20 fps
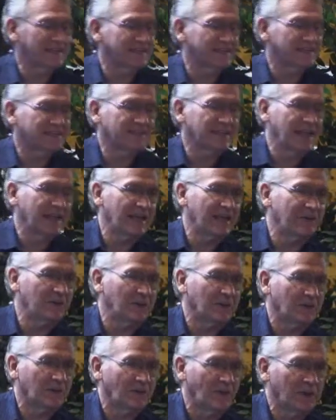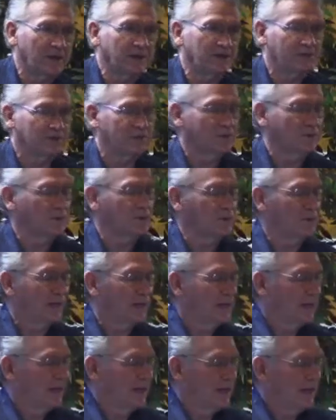And today we're going to
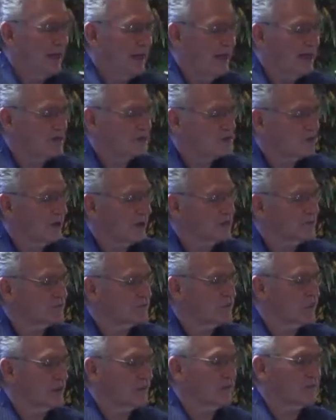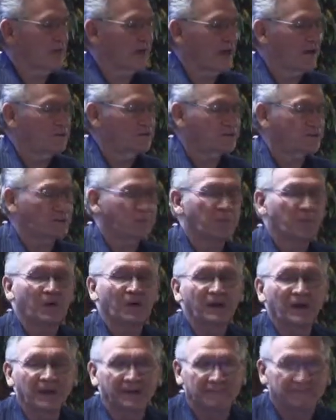ask ourselves, how
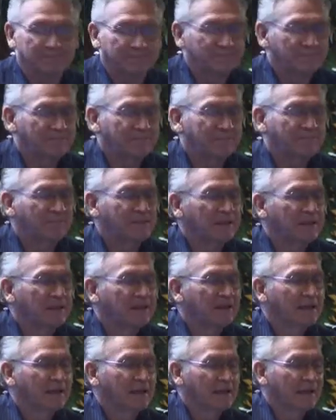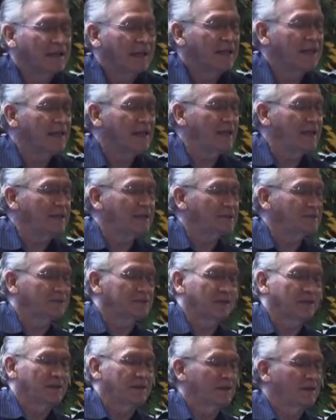supreme
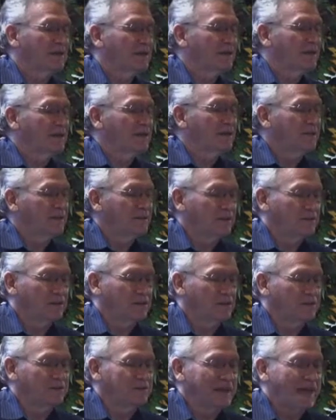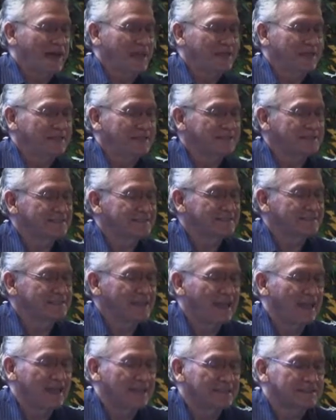is the United
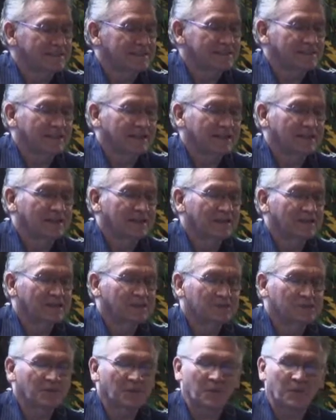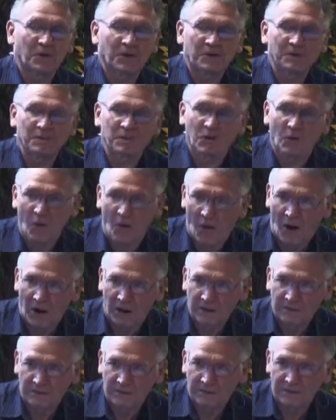States Supreme
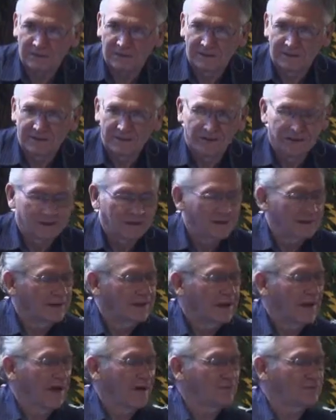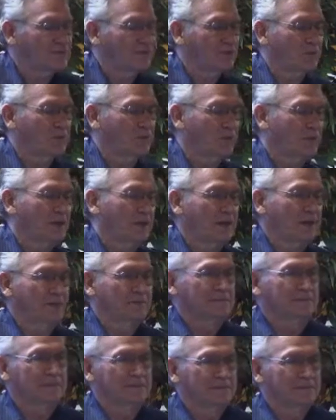Court? How supreme